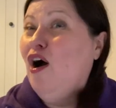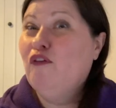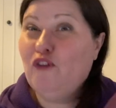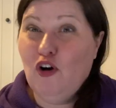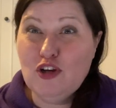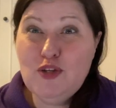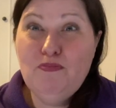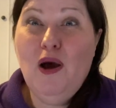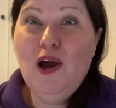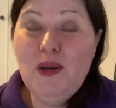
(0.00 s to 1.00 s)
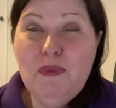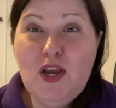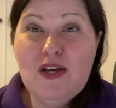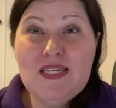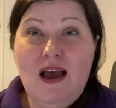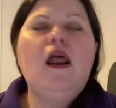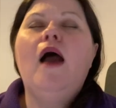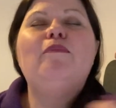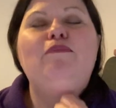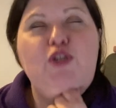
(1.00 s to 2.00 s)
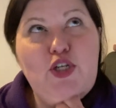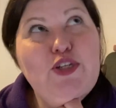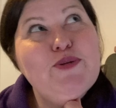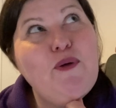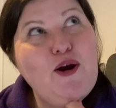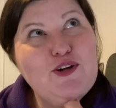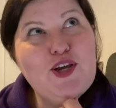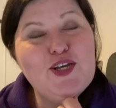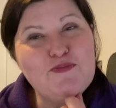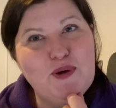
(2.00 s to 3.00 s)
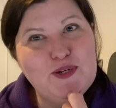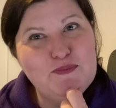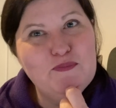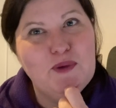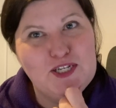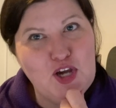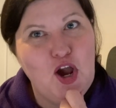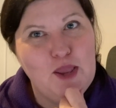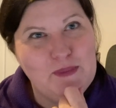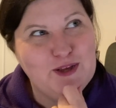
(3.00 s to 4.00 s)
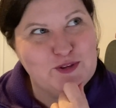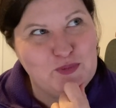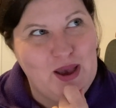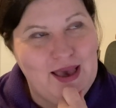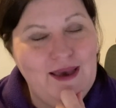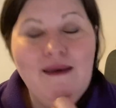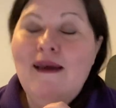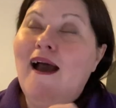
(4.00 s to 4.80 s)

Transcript: of cost, partly because I choose to prioritize my, my time elsewhere,